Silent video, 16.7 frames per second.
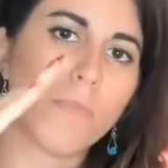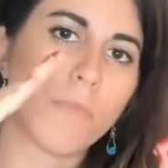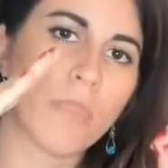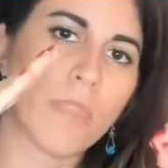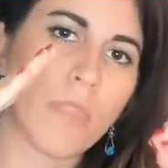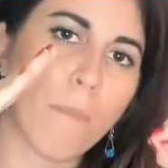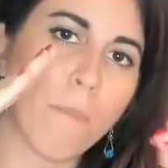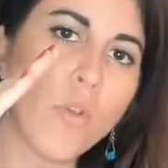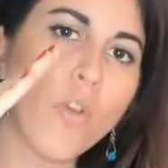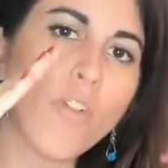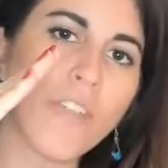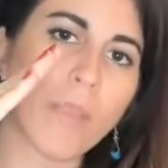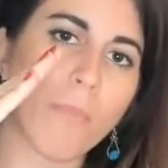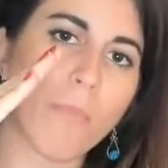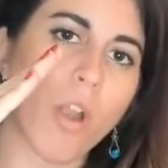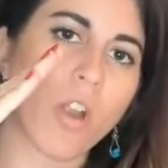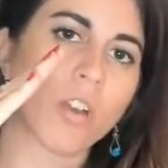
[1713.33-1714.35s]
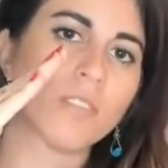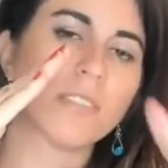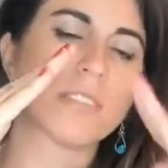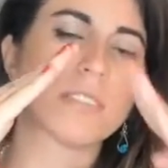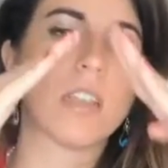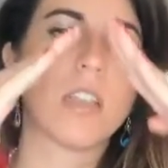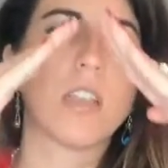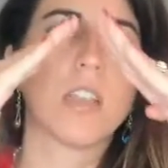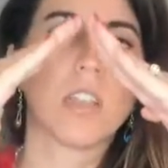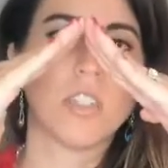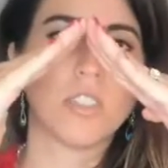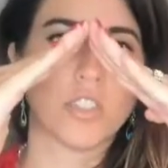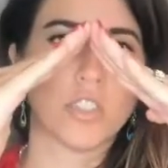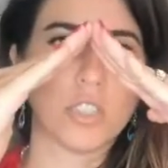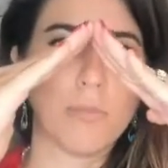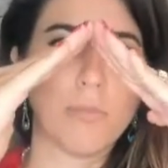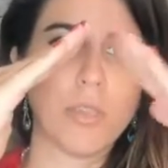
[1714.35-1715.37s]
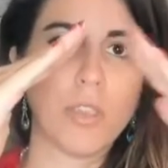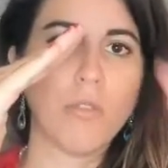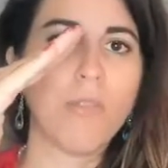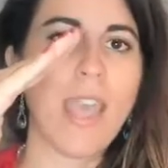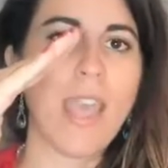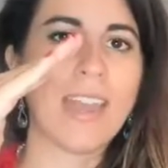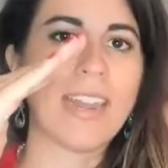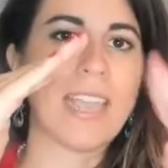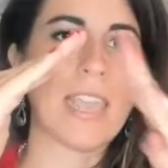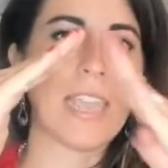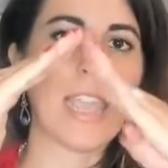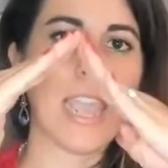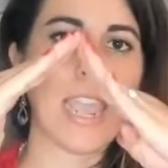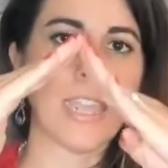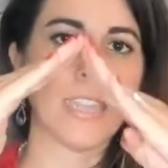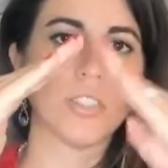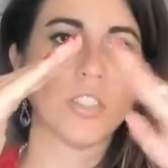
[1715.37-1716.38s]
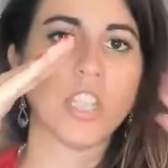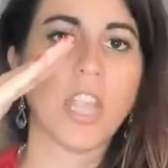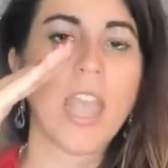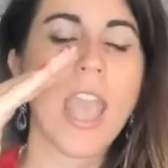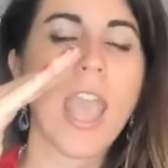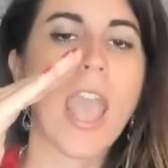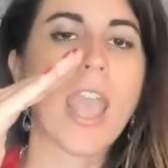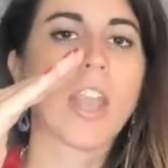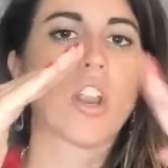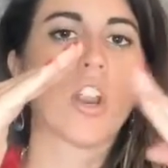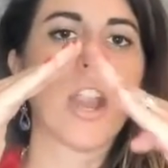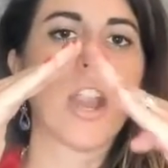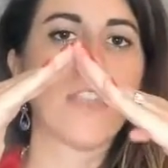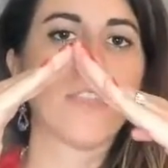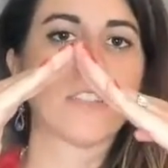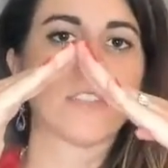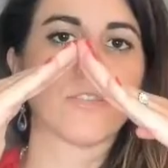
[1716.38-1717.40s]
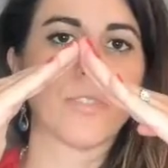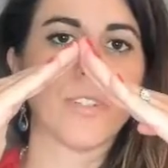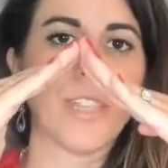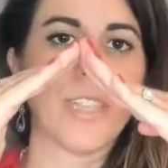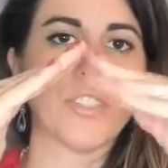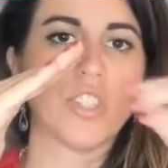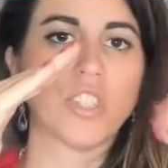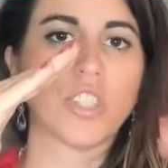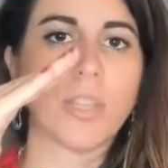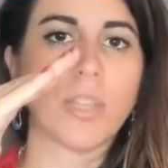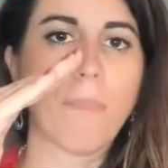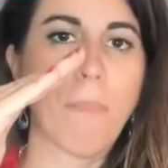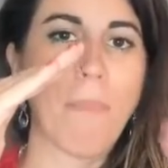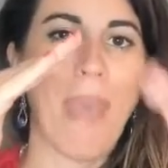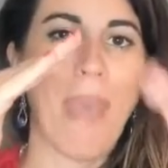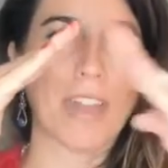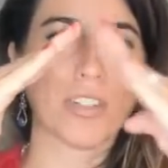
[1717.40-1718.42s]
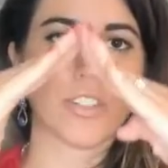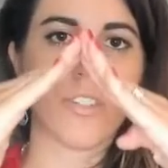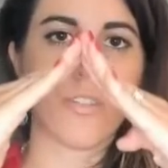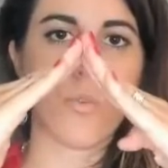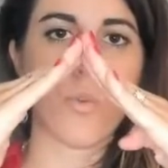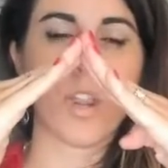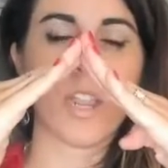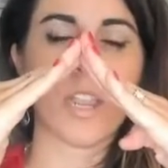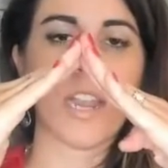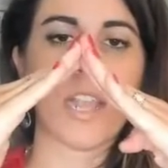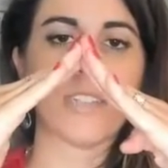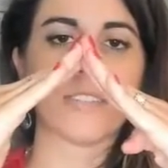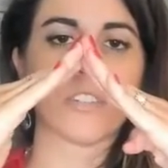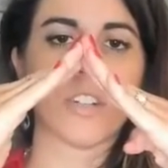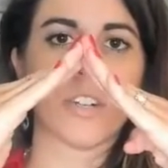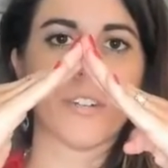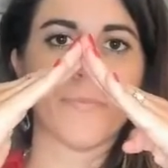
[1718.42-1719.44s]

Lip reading: the moving parts contribute and engage and create this relationship back to the organizer,